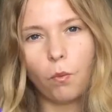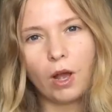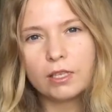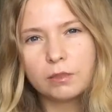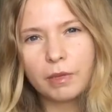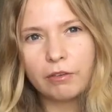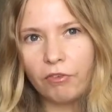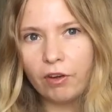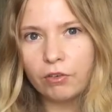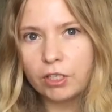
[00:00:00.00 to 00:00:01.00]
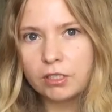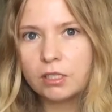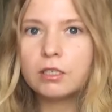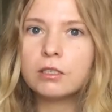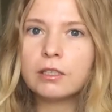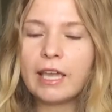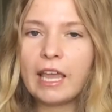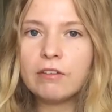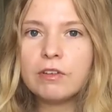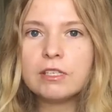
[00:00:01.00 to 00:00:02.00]
was my favorite
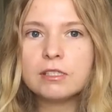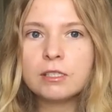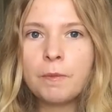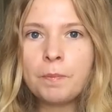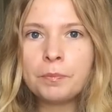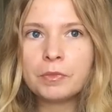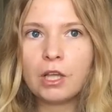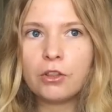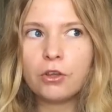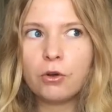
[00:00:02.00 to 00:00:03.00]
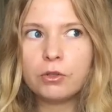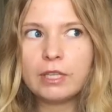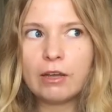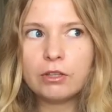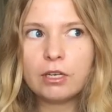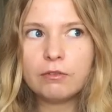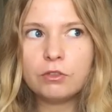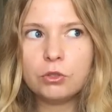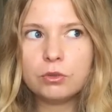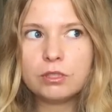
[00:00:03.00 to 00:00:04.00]
canvas. Although now that
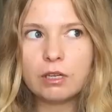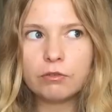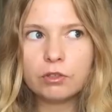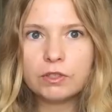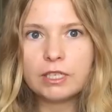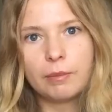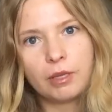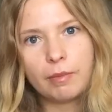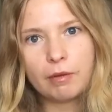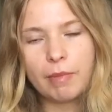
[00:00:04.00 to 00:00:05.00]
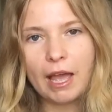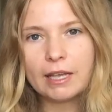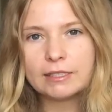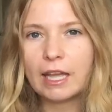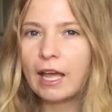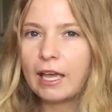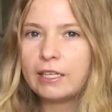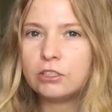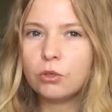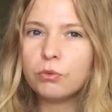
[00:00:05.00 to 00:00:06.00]
I've used several of the Damier Ebene bags,
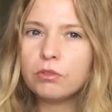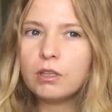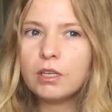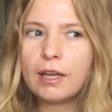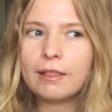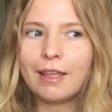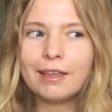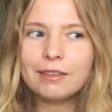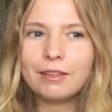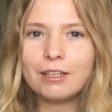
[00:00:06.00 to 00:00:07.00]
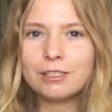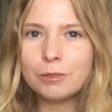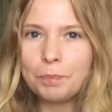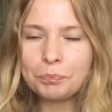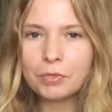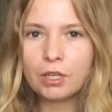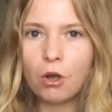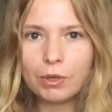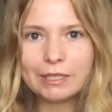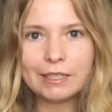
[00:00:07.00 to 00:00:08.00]
I don't think I like that it's
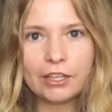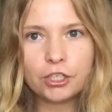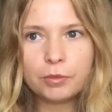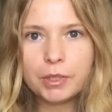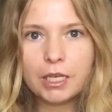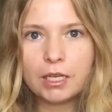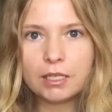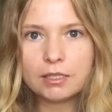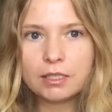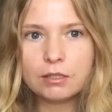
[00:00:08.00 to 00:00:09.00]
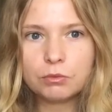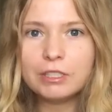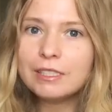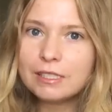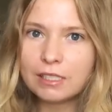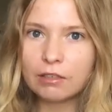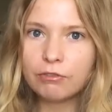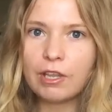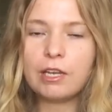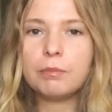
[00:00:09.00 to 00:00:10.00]
coated leather because it's really stiff
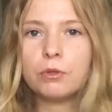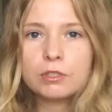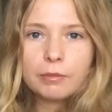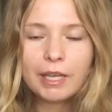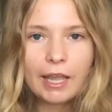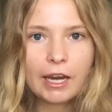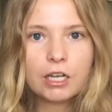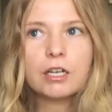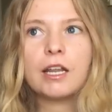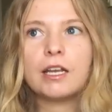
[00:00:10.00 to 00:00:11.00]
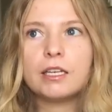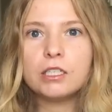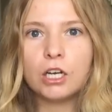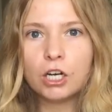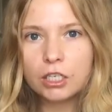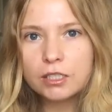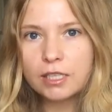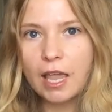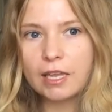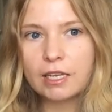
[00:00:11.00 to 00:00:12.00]
and it pulls on my hair and it
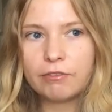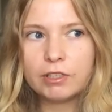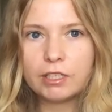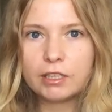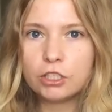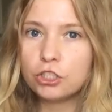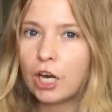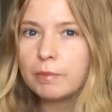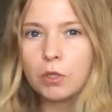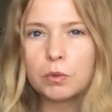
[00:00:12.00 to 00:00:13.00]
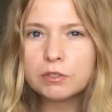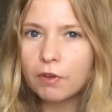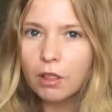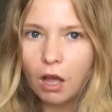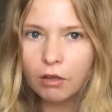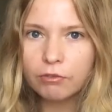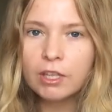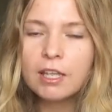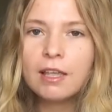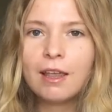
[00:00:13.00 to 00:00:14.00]
hurts and I feel like the straps always fall off
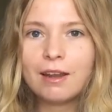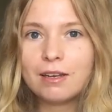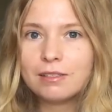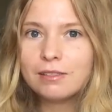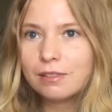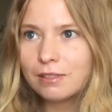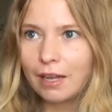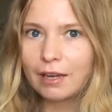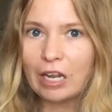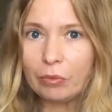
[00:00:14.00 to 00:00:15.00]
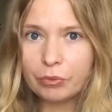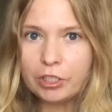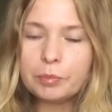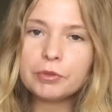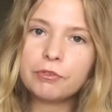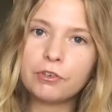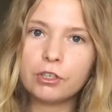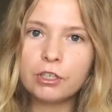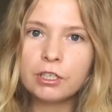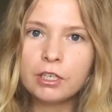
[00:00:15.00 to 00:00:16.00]
and it doesn't stay and I really
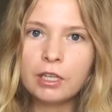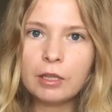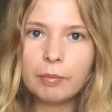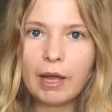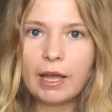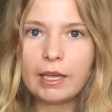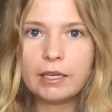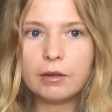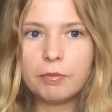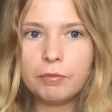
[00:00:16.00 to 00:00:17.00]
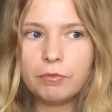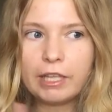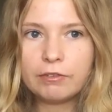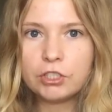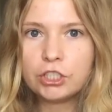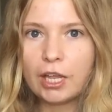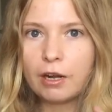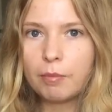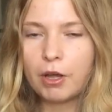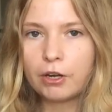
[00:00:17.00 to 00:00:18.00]
prefer my like
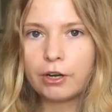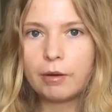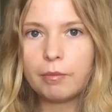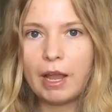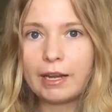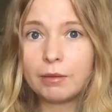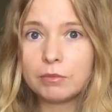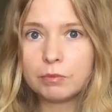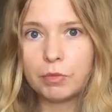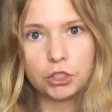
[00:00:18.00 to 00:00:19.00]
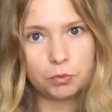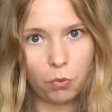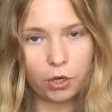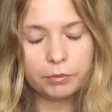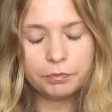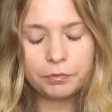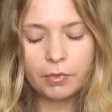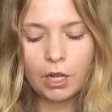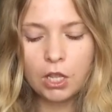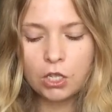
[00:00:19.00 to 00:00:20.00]
Vachetta monogram items much more.
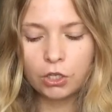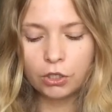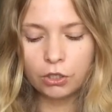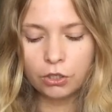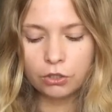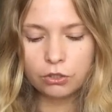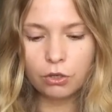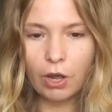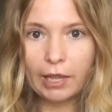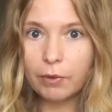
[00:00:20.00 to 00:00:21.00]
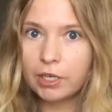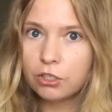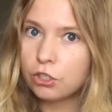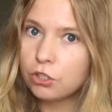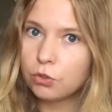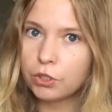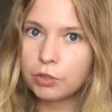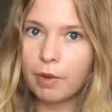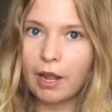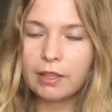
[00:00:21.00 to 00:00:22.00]
So I went into the store
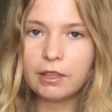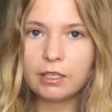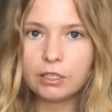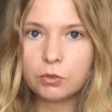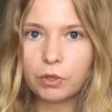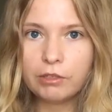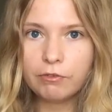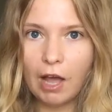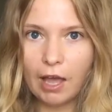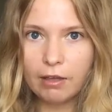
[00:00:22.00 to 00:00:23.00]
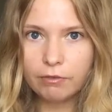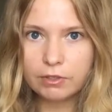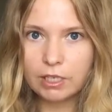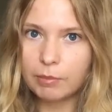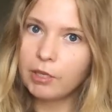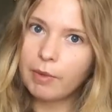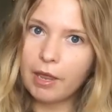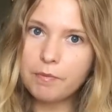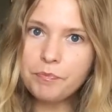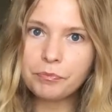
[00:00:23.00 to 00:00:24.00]
to buy the 25 and Damier
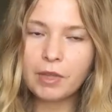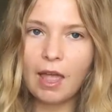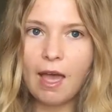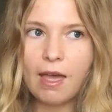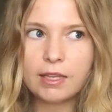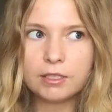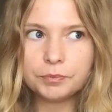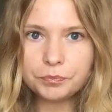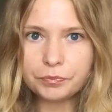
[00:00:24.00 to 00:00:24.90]
Ebene and